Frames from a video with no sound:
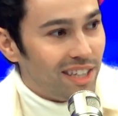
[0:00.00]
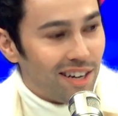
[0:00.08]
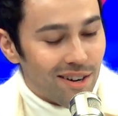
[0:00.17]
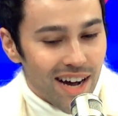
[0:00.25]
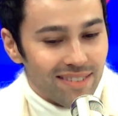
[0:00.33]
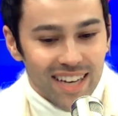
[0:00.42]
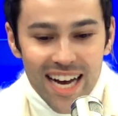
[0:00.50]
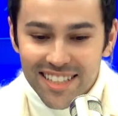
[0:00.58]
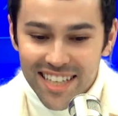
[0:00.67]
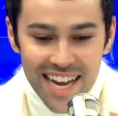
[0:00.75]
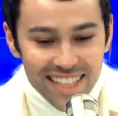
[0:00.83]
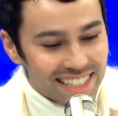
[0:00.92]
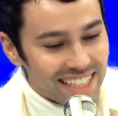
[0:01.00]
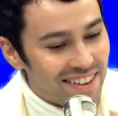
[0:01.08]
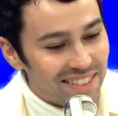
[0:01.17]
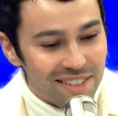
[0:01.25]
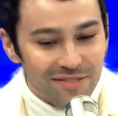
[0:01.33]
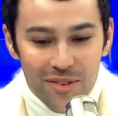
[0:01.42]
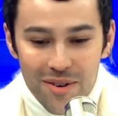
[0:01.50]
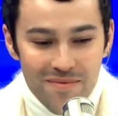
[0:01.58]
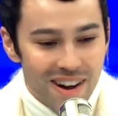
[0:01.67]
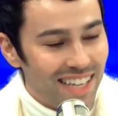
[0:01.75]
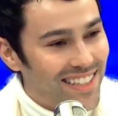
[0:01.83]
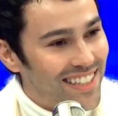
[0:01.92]
You know, I got engaged to Emily in four
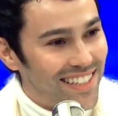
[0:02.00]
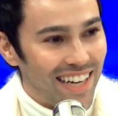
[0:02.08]
months.